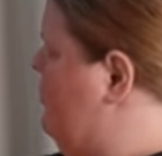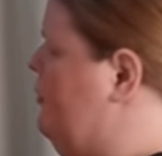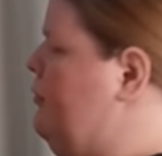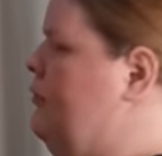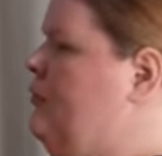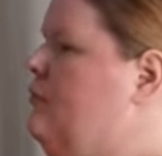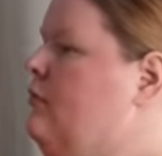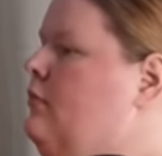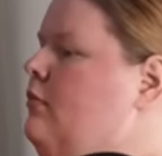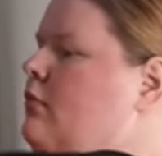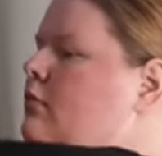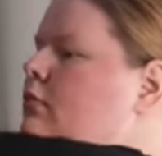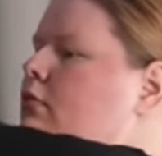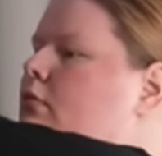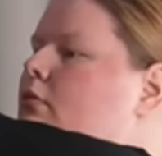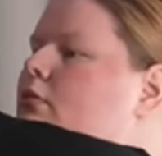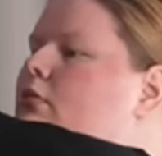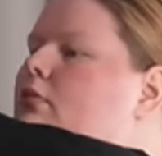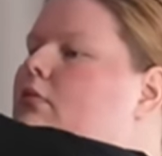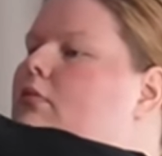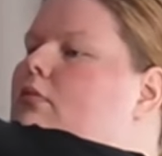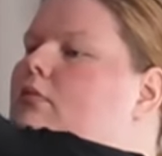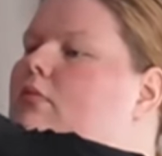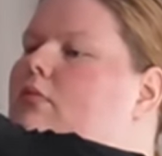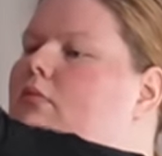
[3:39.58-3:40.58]

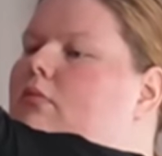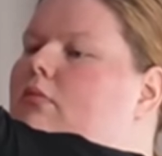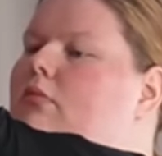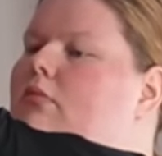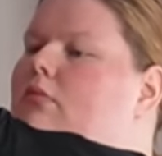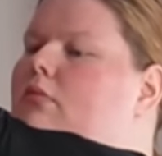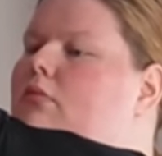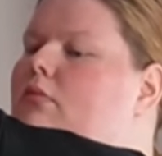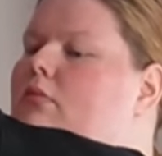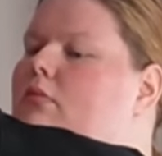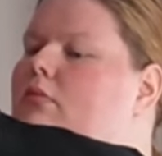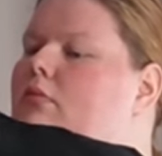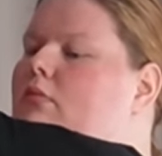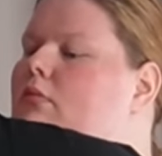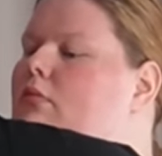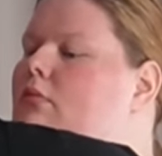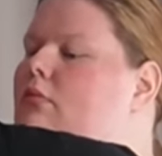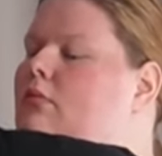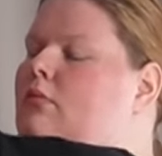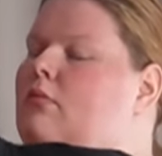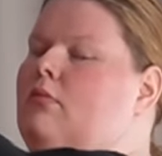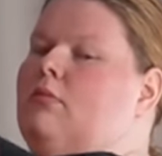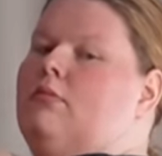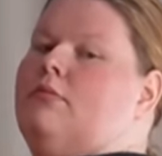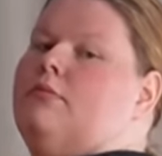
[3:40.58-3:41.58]

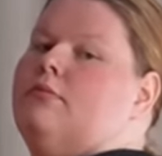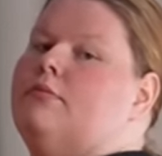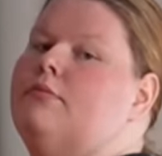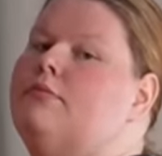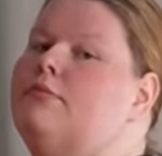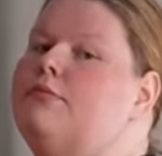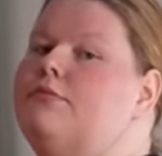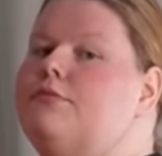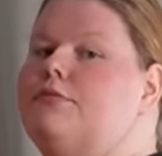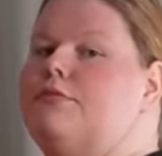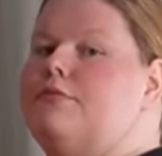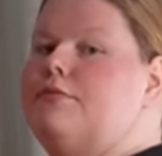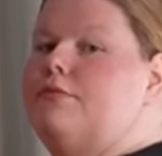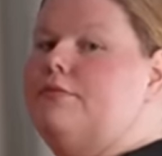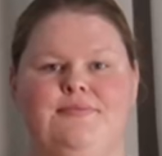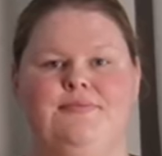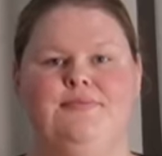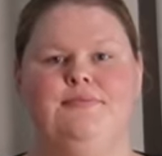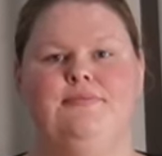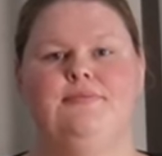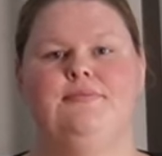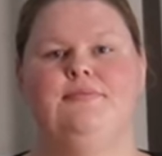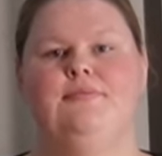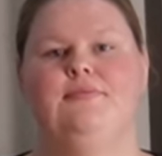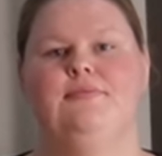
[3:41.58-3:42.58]

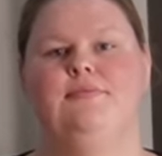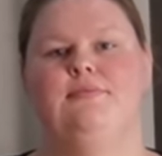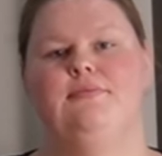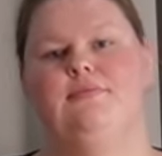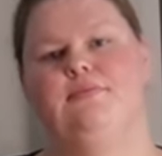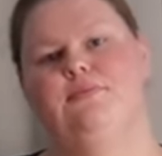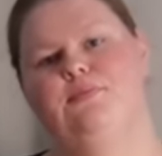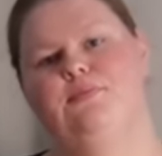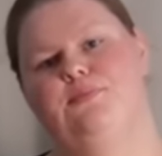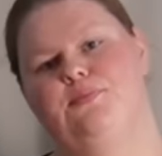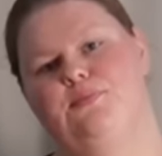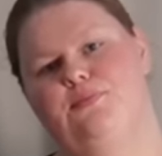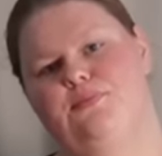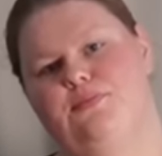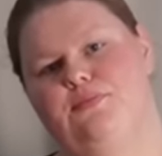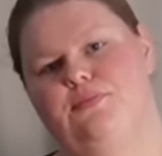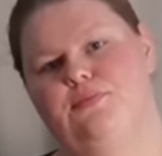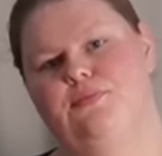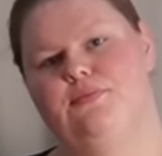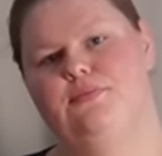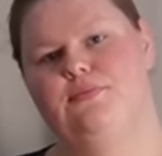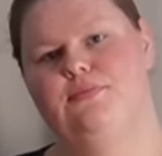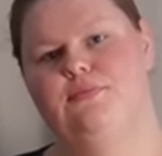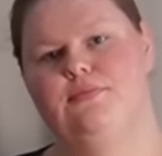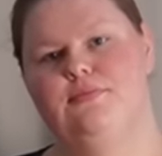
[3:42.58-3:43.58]

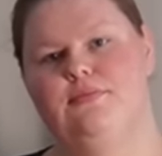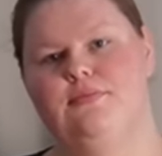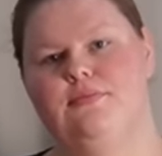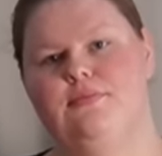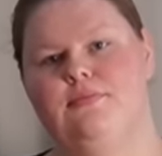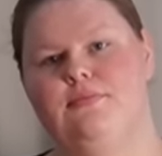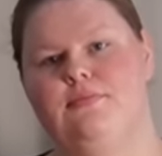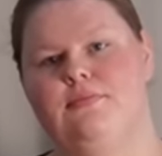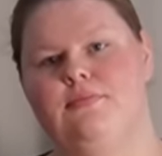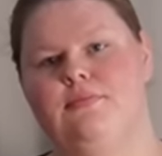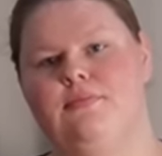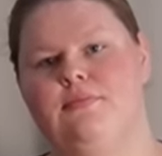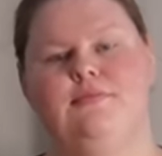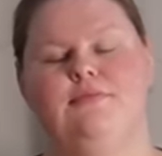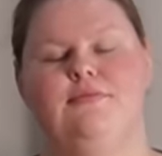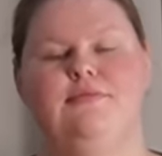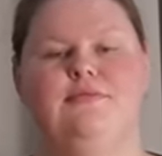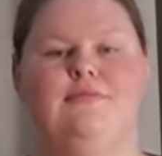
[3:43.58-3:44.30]
Nobody speaks.